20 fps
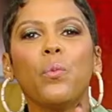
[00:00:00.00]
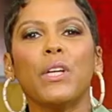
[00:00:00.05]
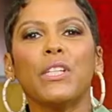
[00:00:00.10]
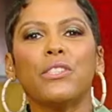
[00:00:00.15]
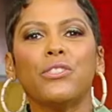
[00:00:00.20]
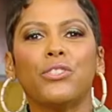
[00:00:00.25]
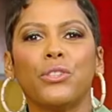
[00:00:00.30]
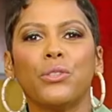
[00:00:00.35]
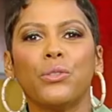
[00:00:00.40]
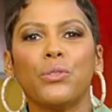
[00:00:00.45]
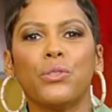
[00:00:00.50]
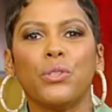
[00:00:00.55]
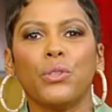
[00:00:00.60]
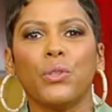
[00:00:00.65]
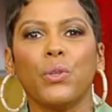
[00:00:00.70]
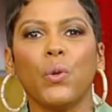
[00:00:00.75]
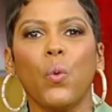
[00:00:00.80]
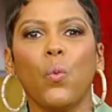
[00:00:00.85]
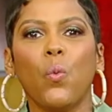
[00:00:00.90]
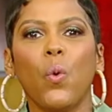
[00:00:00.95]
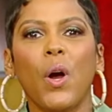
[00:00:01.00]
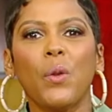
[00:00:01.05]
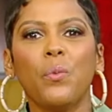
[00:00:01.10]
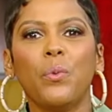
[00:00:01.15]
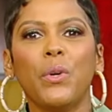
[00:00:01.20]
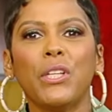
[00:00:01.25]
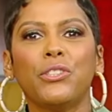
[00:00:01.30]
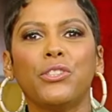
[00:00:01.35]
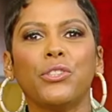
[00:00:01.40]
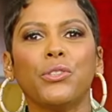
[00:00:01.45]
would you do? What
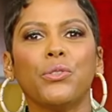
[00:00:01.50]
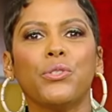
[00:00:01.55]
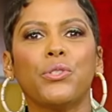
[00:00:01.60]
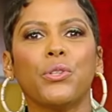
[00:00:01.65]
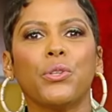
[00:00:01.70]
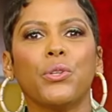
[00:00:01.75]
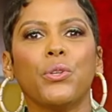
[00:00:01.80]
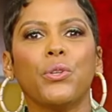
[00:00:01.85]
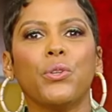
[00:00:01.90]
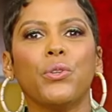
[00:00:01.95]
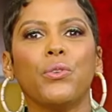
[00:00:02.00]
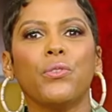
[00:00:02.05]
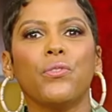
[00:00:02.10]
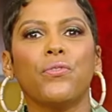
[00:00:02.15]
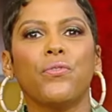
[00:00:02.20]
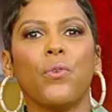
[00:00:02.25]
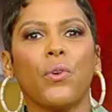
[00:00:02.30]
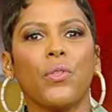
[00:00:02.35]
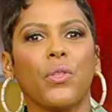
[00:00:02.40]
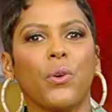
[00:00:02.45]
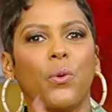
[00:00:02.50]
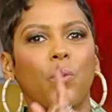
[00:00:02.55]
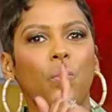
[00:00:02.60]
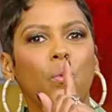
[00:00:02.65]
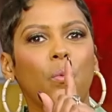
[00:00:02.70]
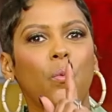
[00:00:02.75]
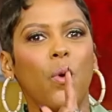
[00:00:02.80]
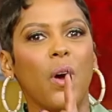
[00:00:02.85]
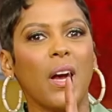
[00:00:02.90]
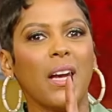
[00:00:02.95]
would you do for the
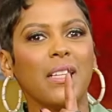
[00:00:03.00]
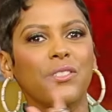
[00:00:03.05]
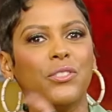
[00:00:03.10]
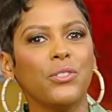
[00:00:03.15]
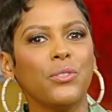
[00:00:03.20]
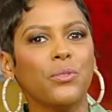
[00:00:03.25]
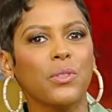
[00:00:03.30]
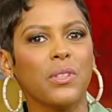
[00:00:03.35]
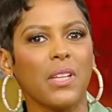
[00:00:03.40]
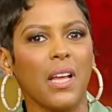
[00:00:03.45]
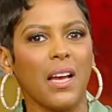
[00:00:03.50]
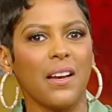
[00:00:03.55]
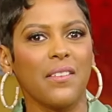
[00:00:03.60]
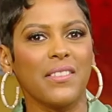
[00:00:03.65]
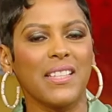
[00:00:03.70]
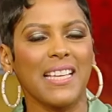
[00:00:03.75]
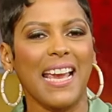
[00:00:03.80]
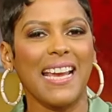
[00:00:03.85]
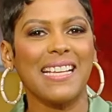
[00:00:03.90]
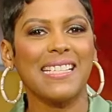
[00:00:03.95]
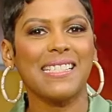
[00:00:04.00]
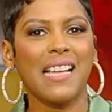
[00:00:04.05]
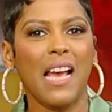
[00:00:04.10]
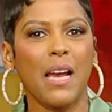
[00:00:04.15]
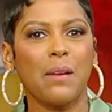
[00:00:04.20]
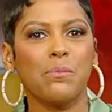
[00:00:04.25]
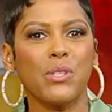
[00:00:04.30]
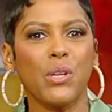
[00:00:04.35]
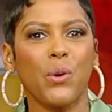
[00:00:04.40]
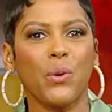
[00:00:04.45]
one you love? The
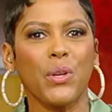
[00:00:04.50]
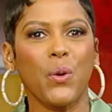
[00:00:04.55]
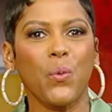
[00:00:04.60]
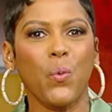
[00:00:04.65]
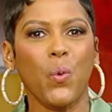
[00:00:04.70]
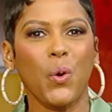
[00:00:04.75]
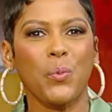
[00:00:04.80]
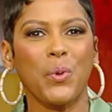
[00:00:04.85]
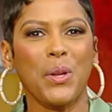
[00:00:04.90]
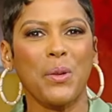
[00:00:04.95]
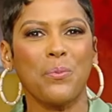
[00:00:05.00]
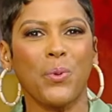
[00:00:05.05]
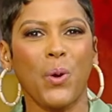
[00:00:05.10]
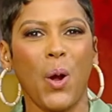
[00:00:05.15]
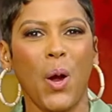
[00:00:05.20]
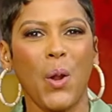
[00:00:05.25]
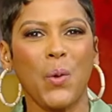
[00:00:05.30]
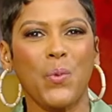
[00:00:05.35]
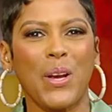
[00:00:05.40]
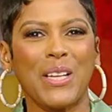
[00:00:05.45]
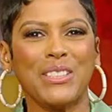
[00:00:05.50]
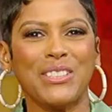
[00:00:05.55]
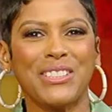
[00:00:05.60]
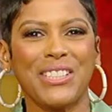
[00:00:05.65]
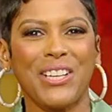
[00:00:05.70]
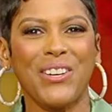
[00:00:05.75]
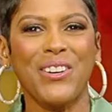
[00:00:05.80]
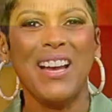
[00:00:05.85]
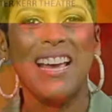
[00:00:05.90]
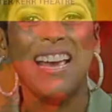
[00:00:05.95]
eight-time Tony Award-winning Broadway show